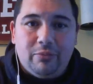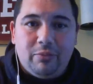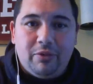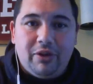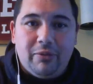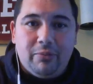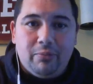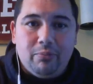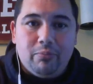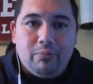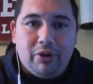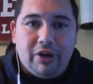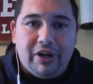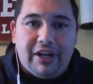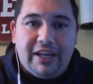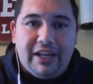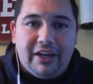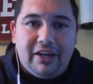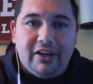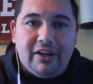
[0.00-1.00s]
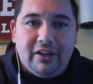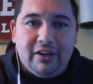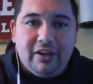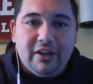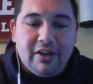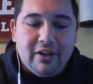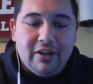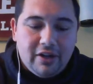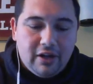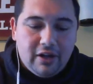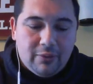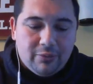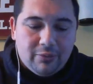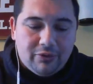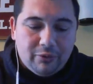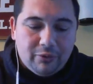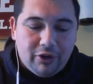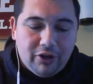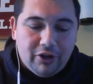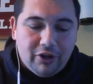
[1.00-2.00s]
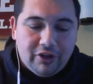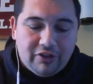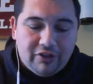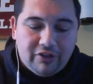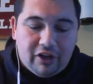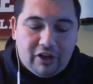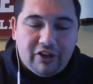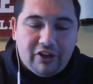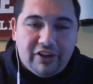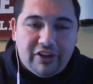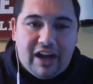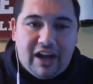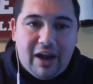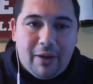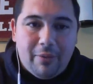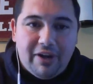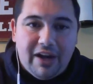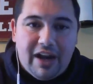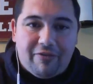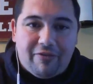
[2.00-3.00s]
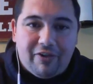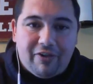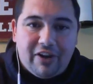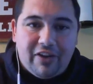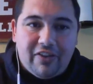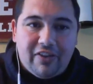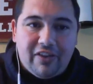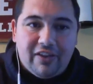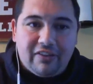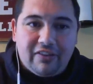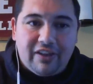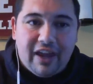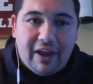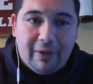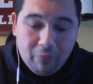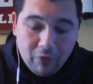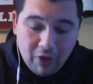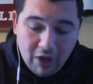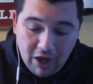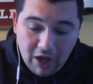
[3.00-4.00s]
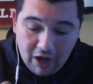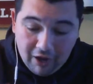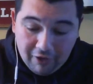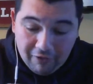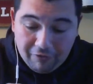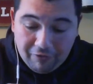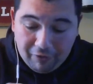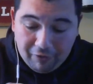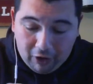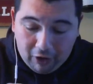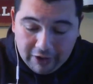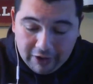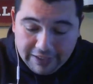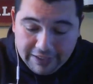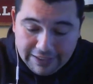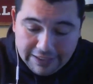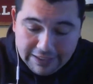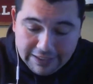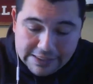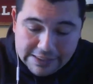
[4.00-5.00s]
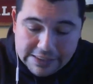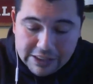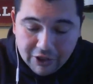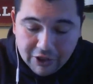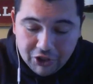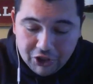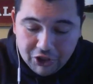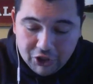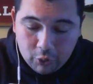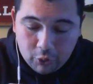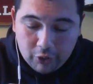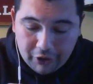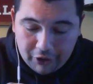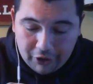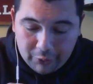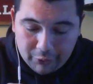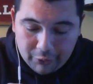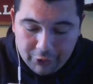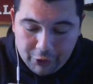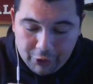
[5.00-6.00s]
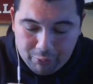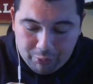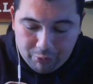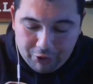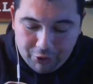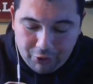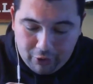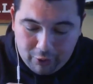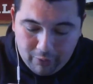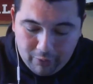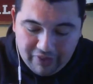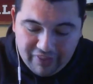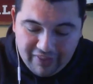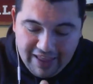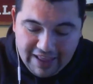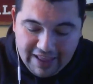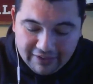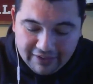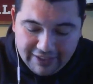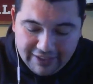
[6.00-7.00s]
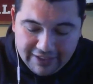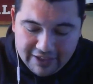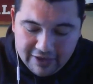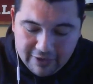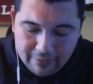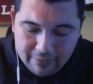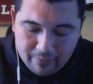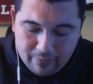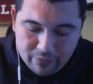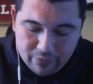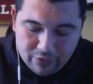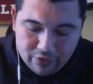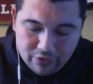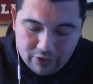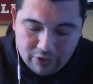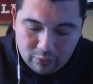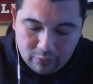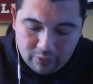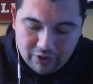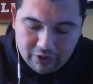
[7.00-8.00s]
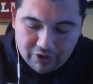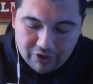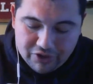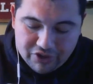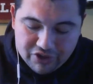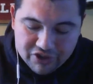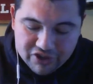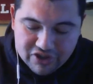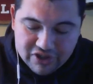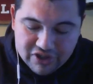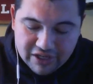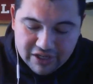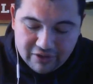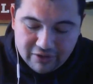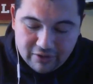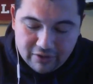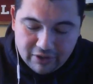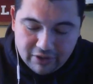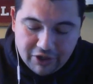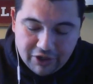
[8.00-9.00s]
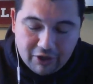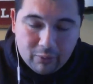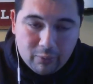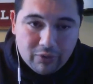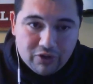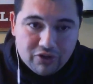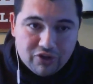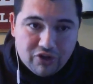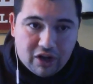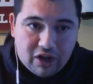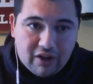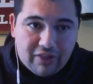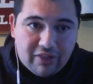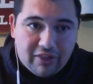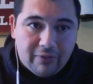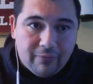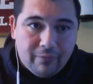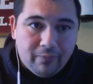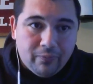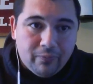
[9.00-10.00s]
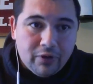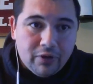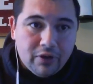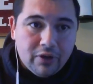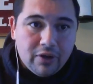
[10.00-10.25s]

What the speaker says: us to be putting in some good, solid time and effort in this. Okay. Avari, your group, you're with Ellie, you're with Giselle, and you're with Jonathan.